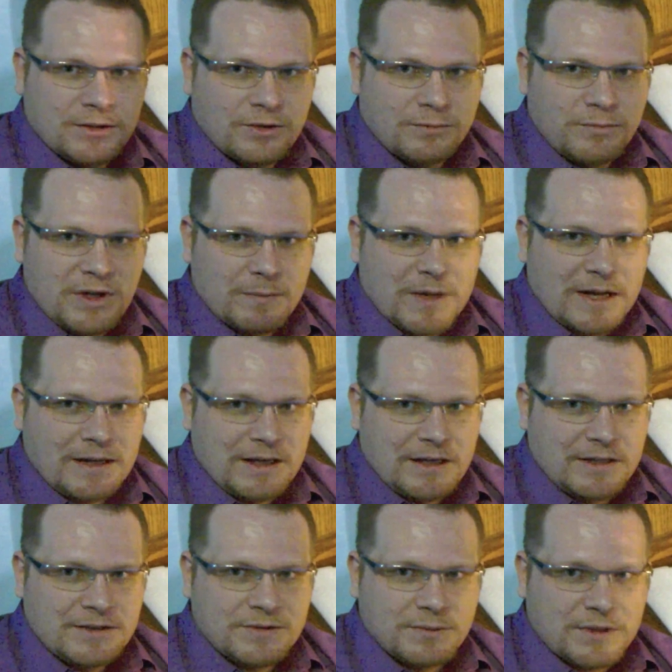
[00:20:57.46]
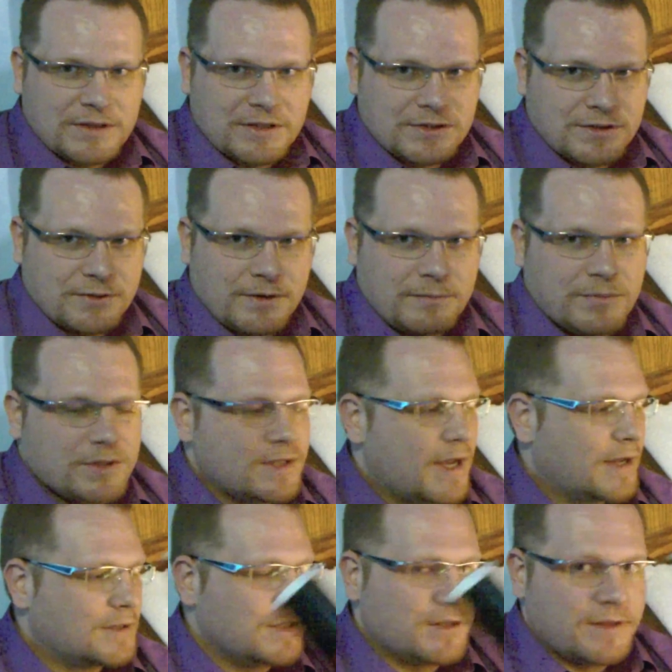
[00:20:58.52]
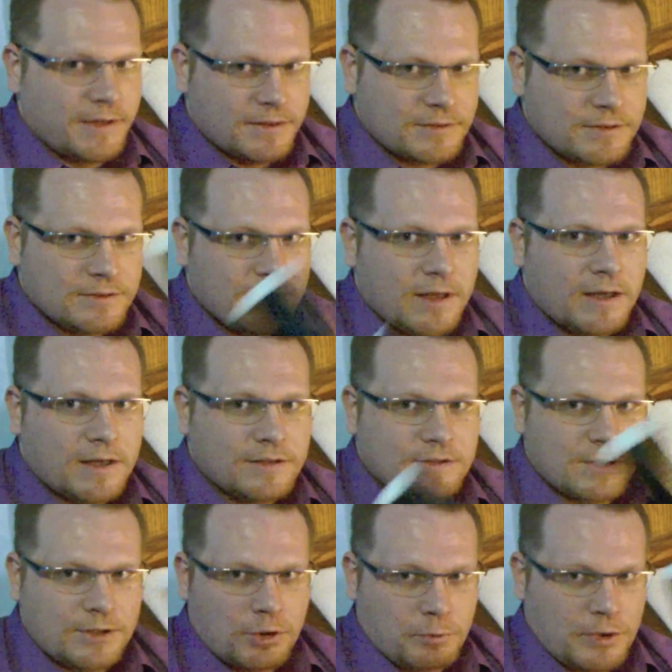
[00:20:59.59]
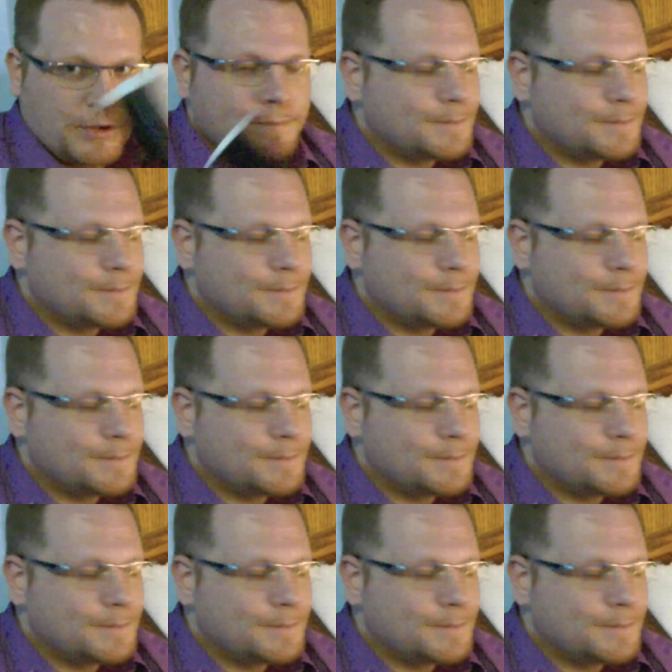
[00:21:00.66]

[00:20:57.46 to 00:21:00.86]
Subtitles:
meet my needs with this screen protector. Thanks, Skinomi.